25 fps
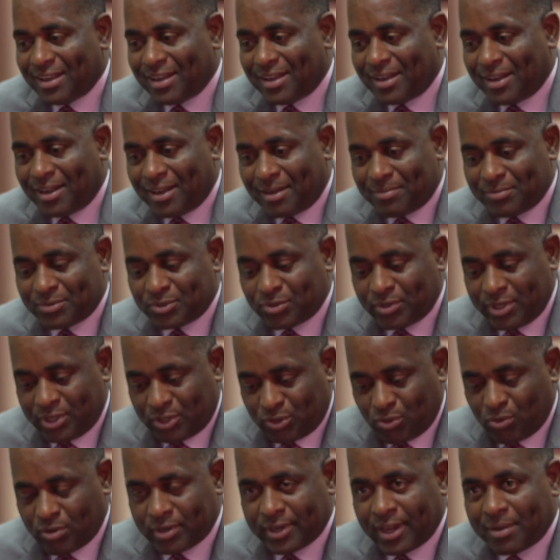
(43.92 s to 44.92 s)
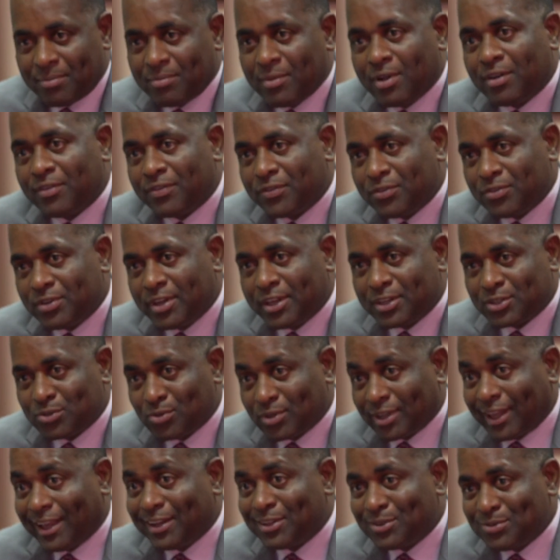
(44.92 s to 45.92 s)
Um, so it took them a few days
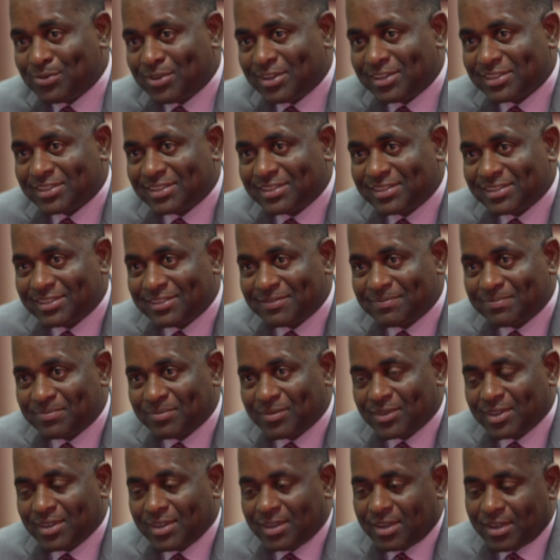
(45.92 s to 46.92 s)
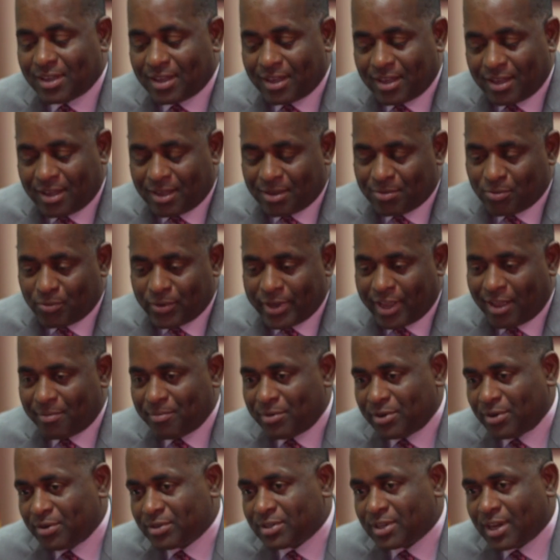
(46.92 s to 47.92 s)
to get to us. Uh, we have
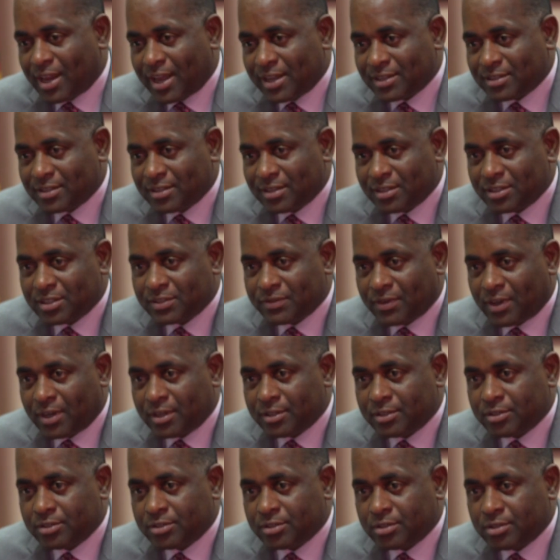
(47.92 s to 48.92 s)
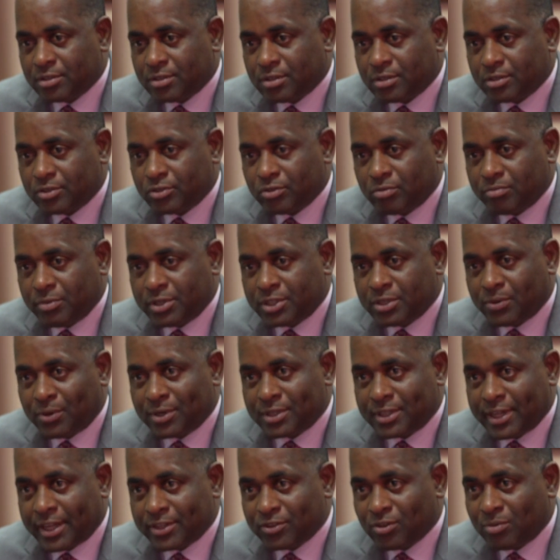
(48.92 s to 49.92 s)
been utilizing these funds to meet
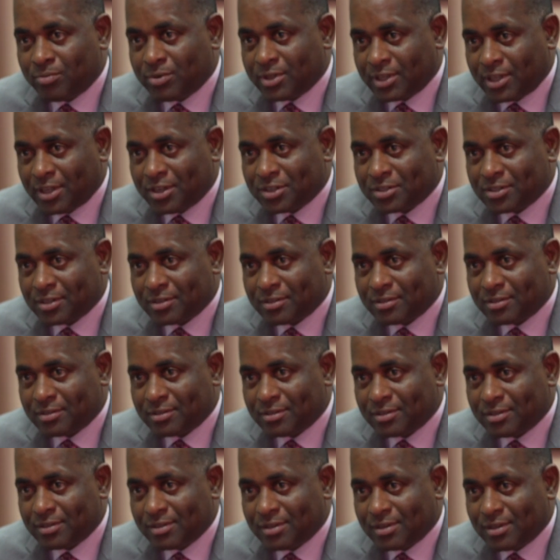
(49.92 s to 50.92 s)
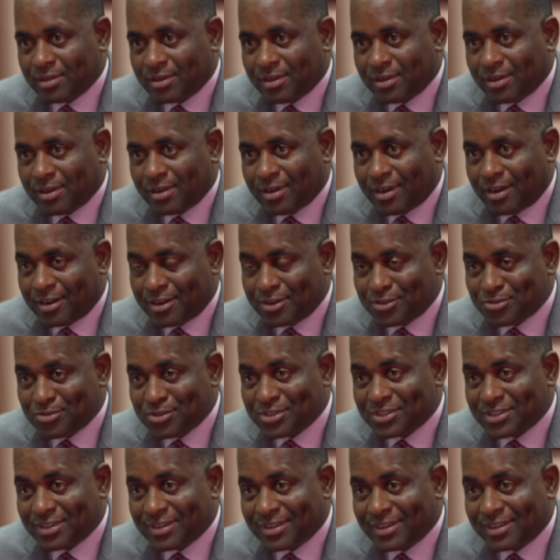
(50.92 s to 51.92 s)
our debt obligation. And
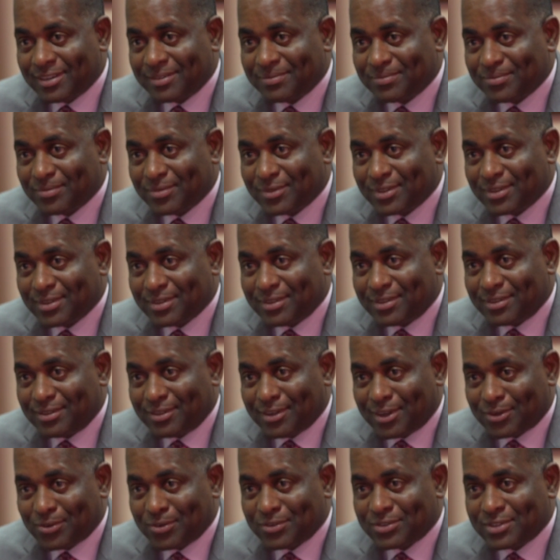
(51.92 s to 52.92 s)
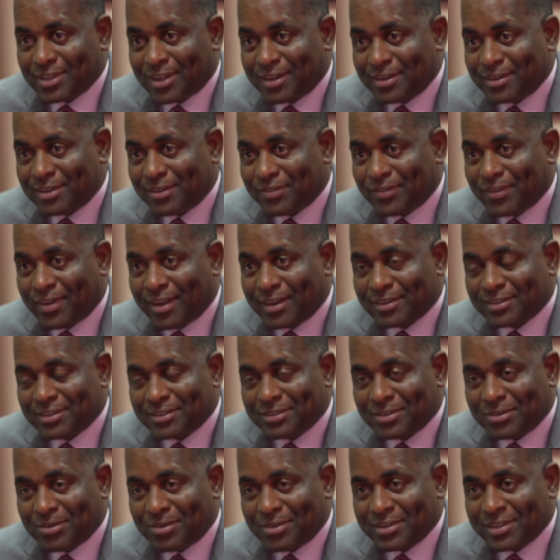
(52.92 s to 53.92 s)
interestingly, notwithstanding the fact
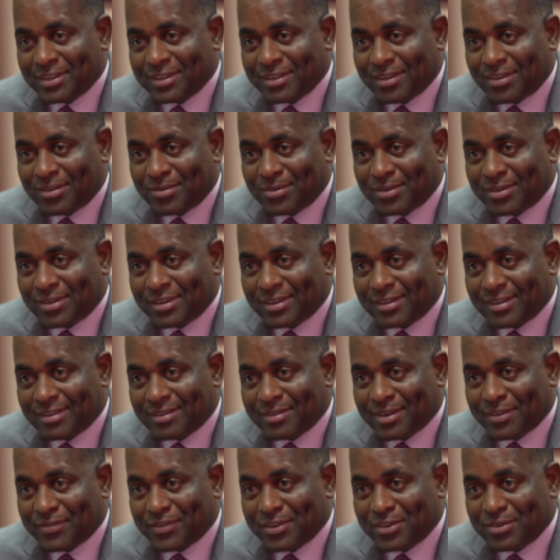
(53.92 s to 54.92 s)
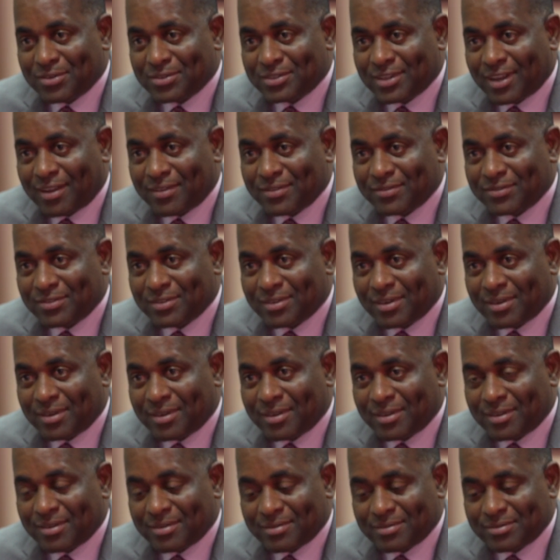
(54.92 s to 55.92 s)
that our, our revenues have
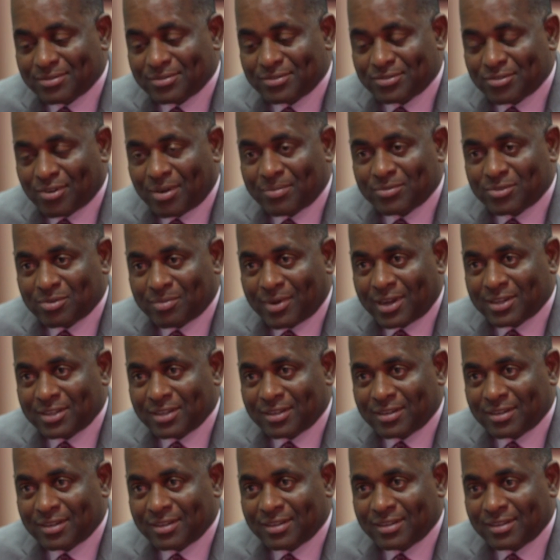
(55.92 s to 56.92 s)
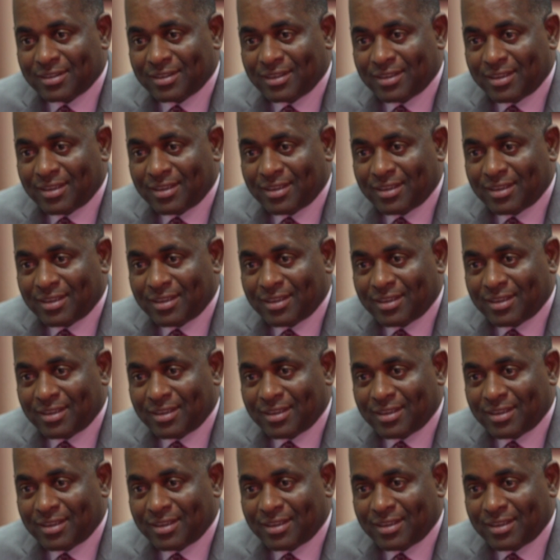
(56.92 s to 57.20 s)
uh, dropped dramatically,